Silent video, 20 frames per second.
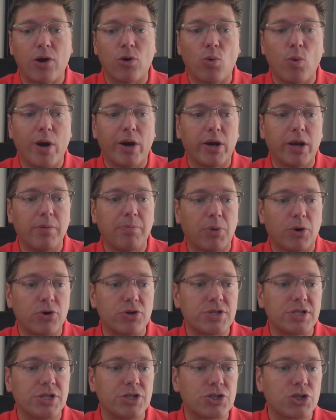where a
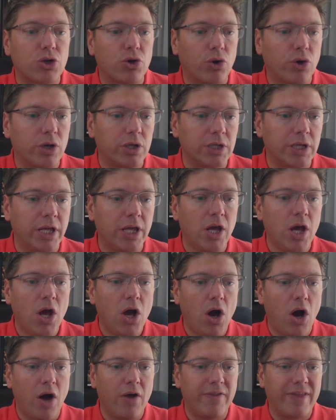person is currently
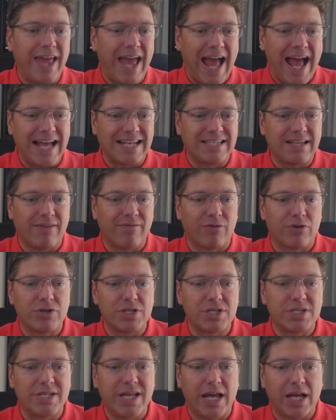on the asset
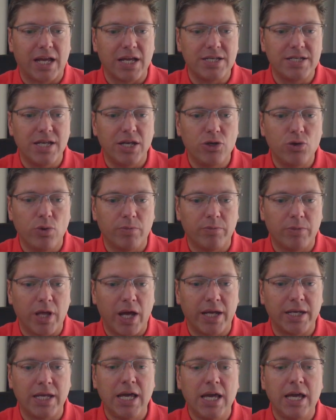versus debt continuum
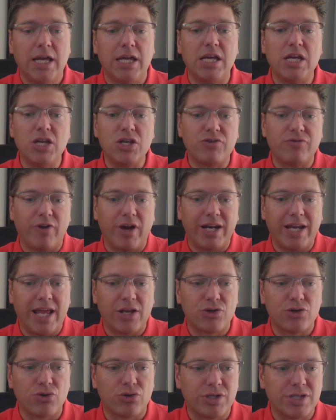line, each
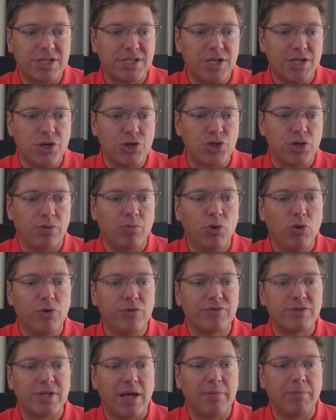financial decision
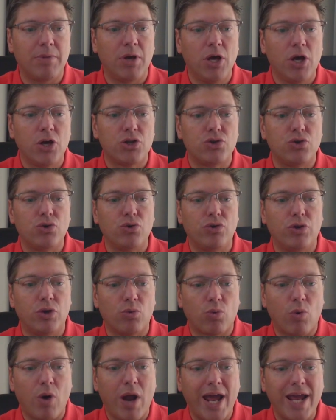moves them to the
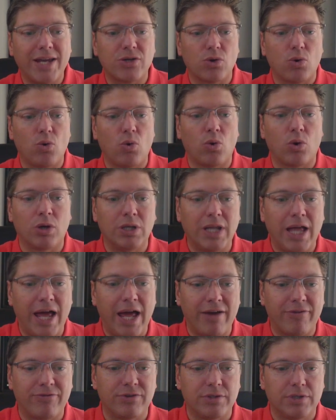right or
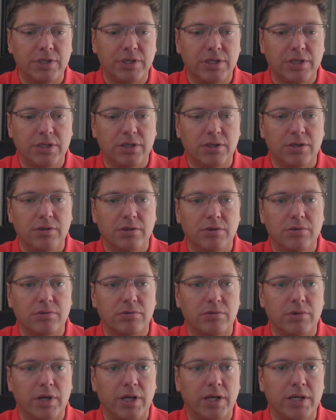left,
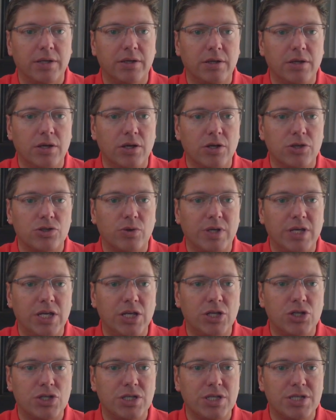right? So
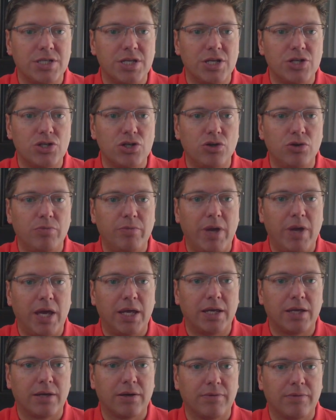each decision you
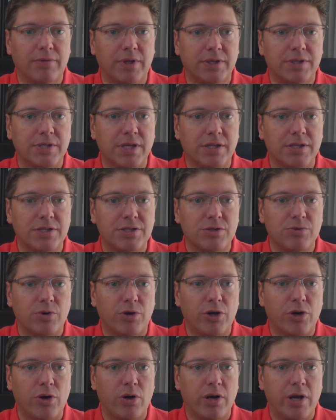make, like say this is
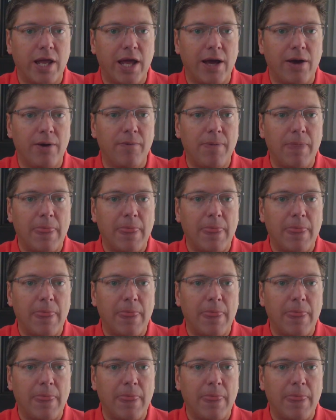where you are now,